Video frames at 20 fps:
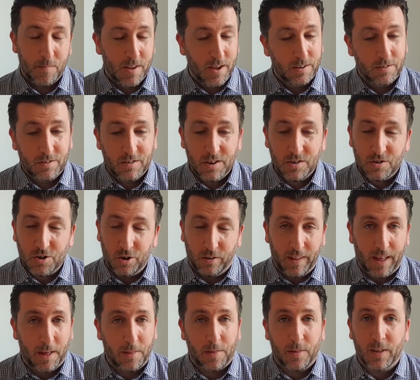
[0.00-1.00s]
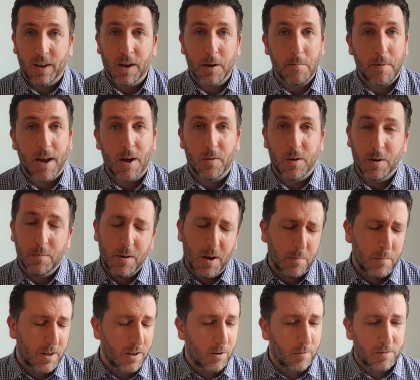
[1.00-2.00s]
it's just got that thing about him. I
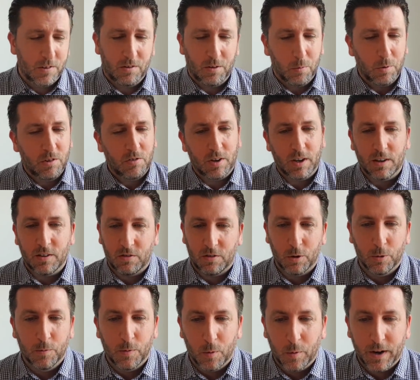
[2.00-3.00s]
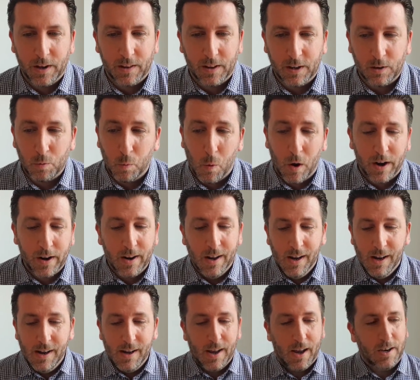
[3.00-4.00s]
mean, obviously, we see the silverware that he's won.
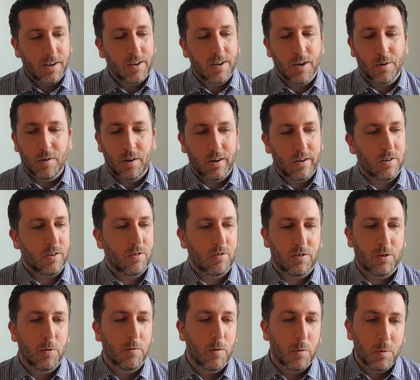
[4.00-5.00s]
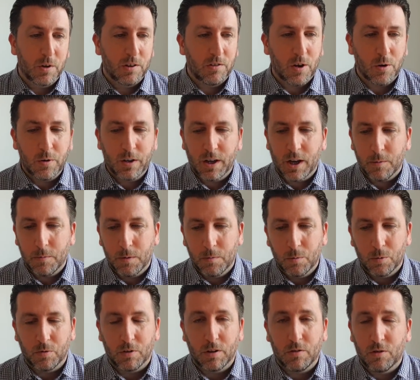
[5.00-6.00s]
And, you know, the last silverware's only come in,
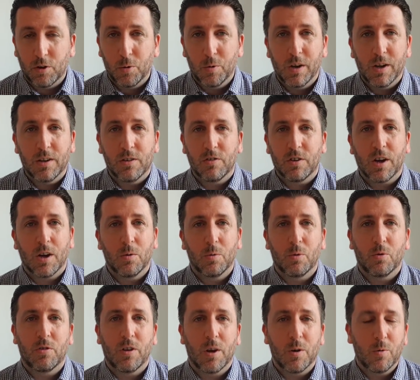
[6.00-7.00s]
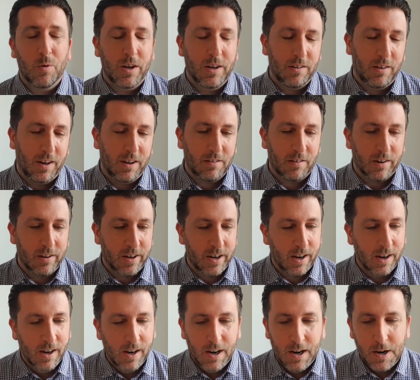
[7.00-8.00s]
what was it, 2 years ago or so? It's like,
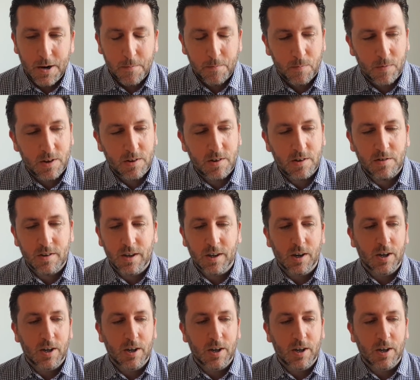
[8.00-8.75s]
this isn't a